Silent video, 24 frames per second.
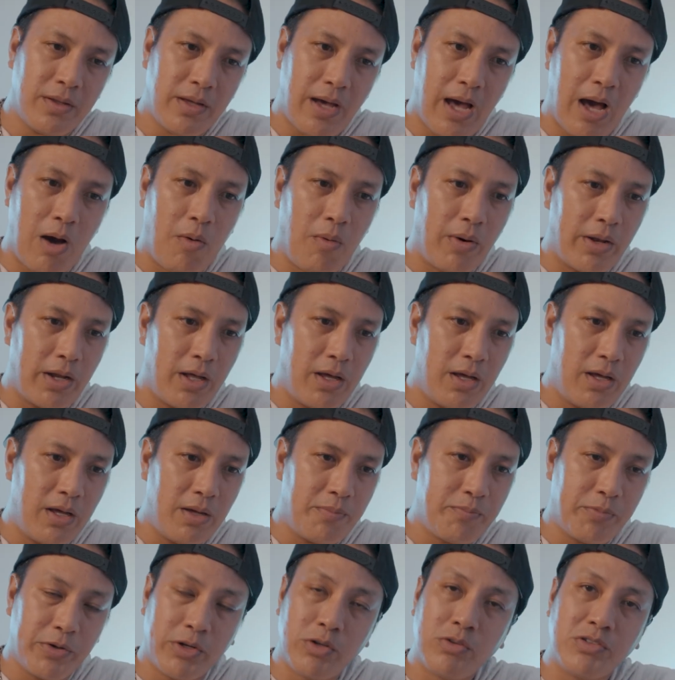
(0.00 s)
I want
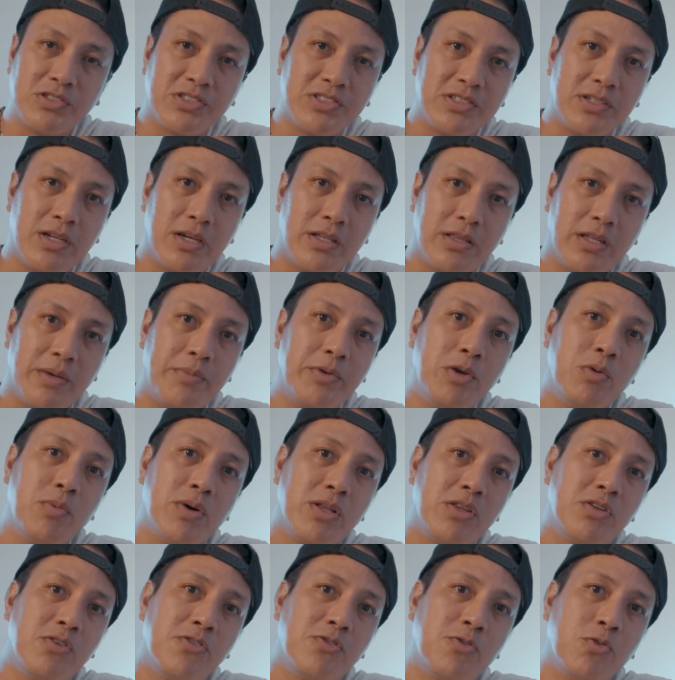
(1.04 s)
to produce a
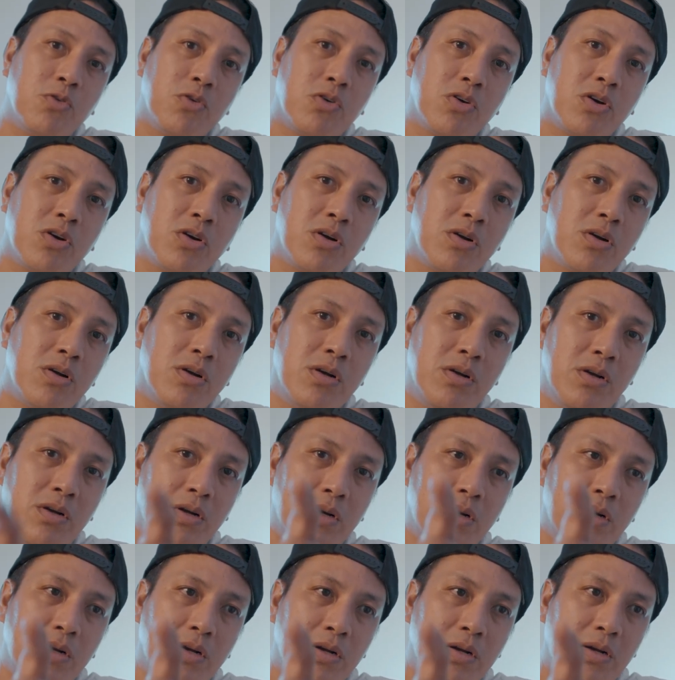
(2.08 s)

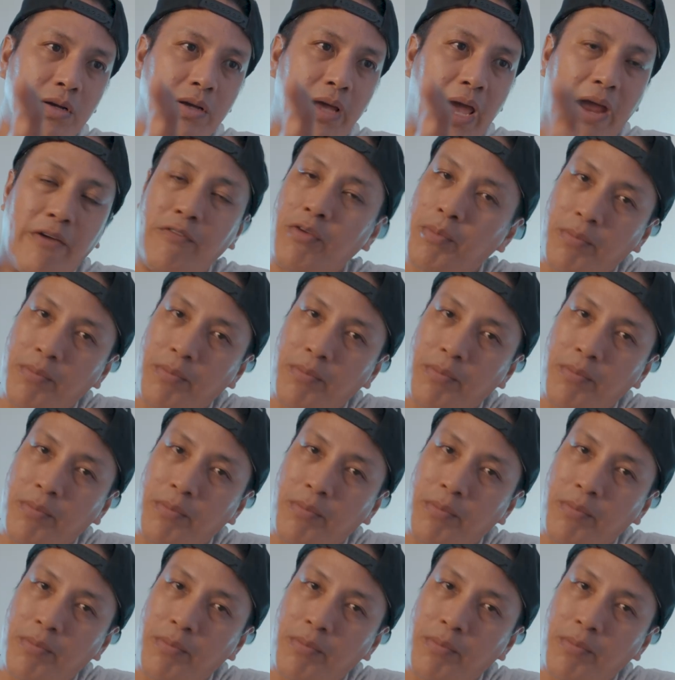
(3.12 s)
W124 every